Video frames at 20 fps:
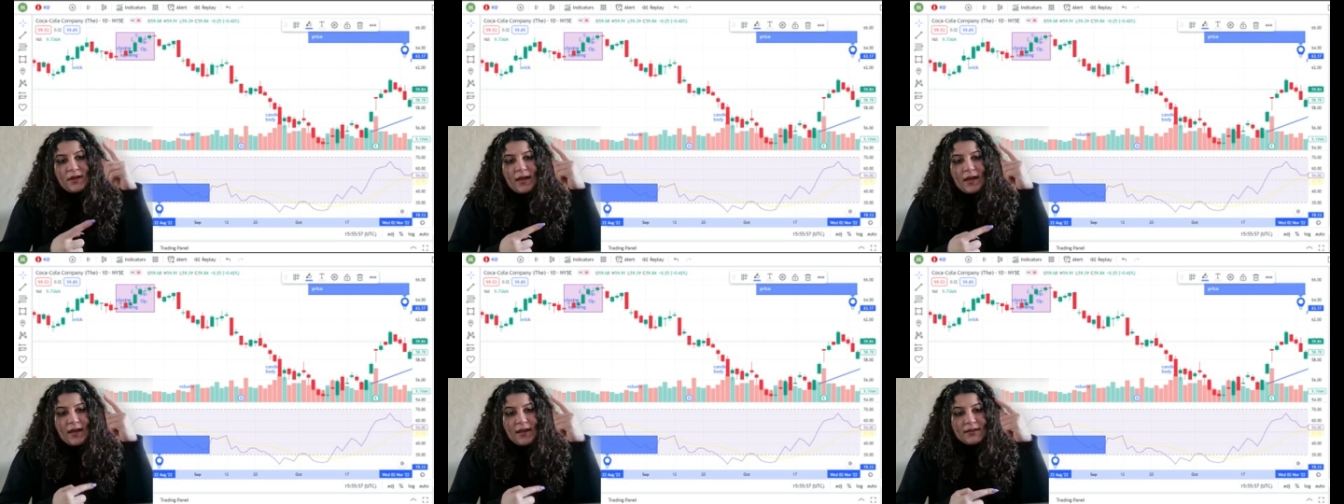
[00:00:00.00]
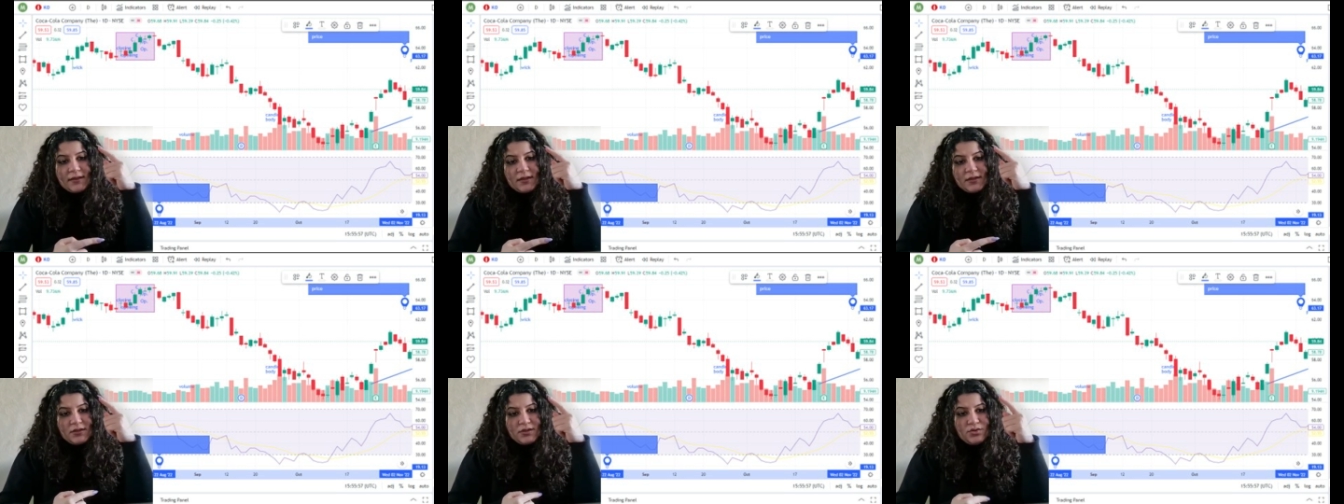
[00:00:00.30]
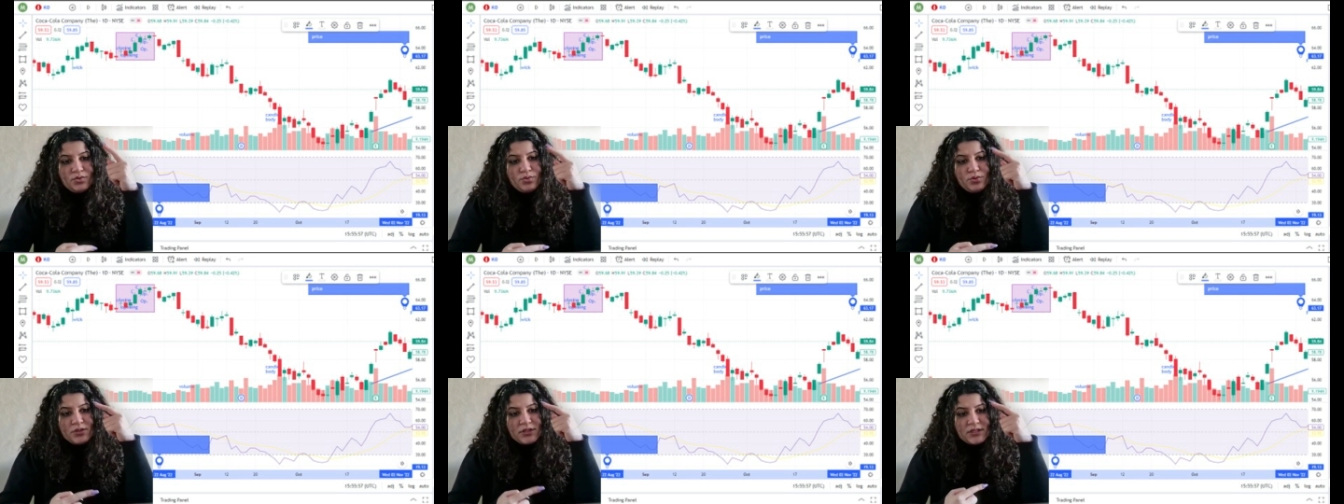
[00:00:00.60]
And the
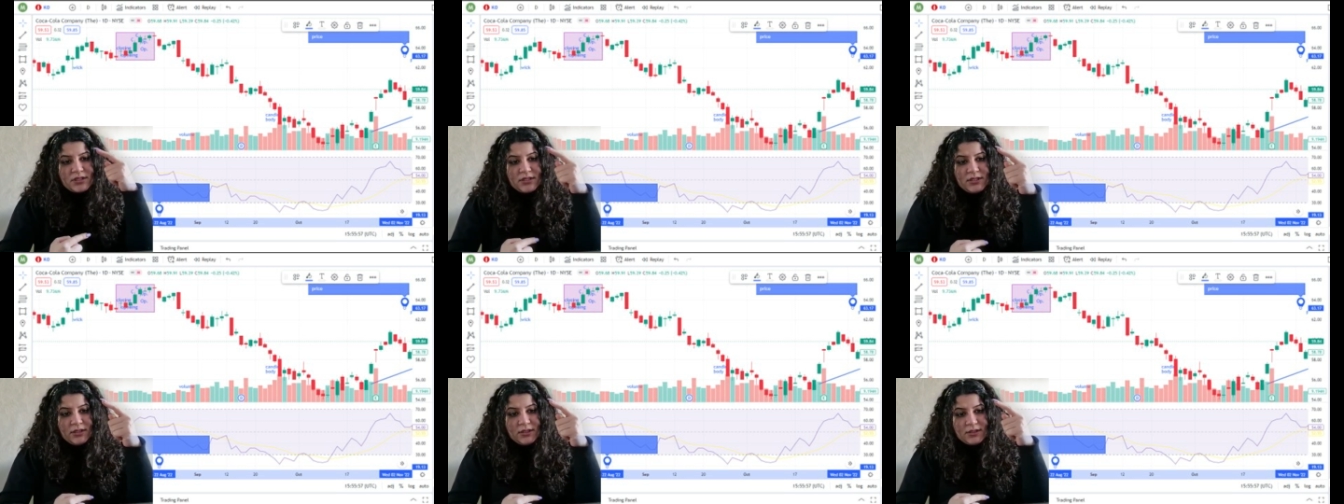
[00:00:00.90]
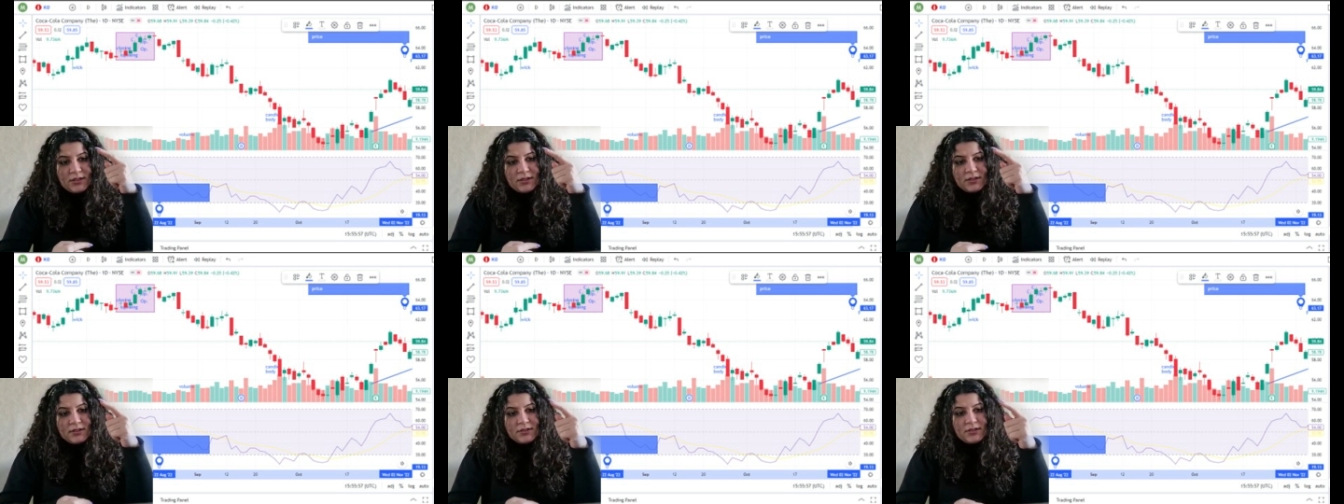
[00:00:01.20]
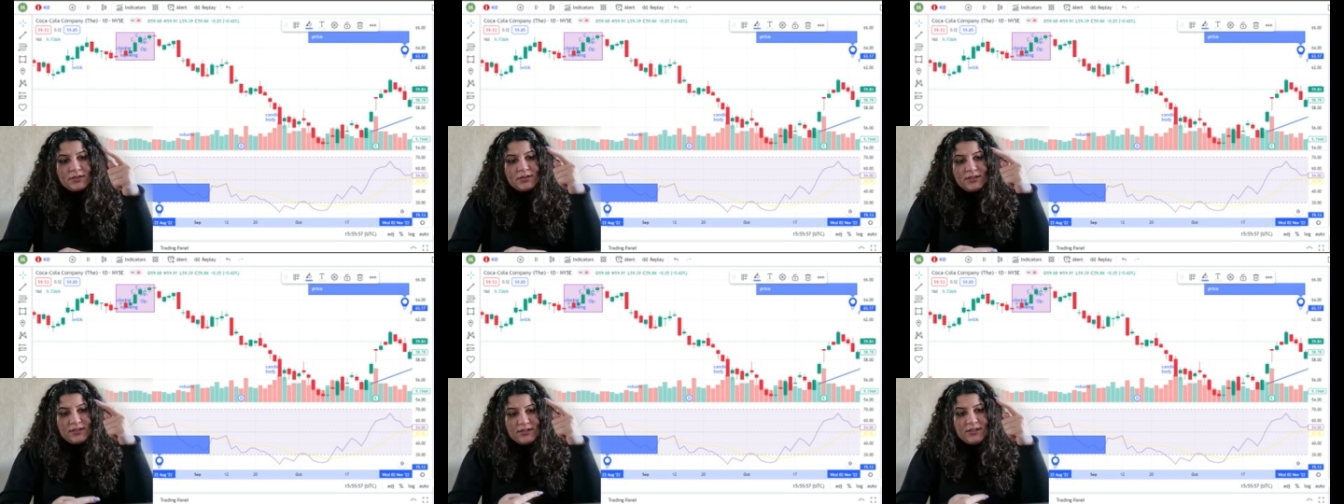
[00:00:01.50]
two
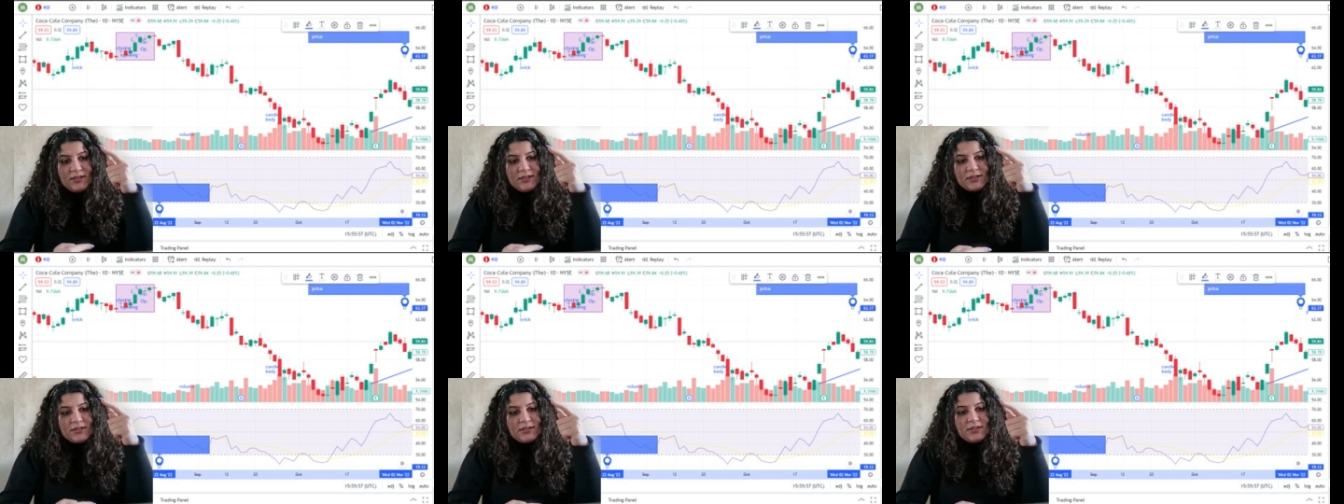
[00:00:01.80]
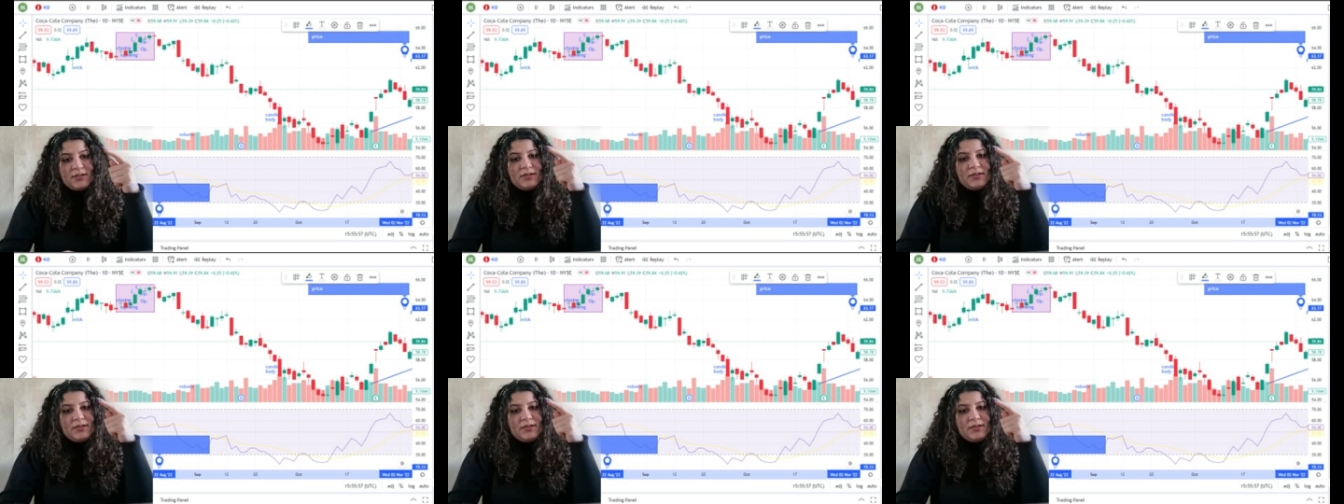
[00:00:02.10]
sticks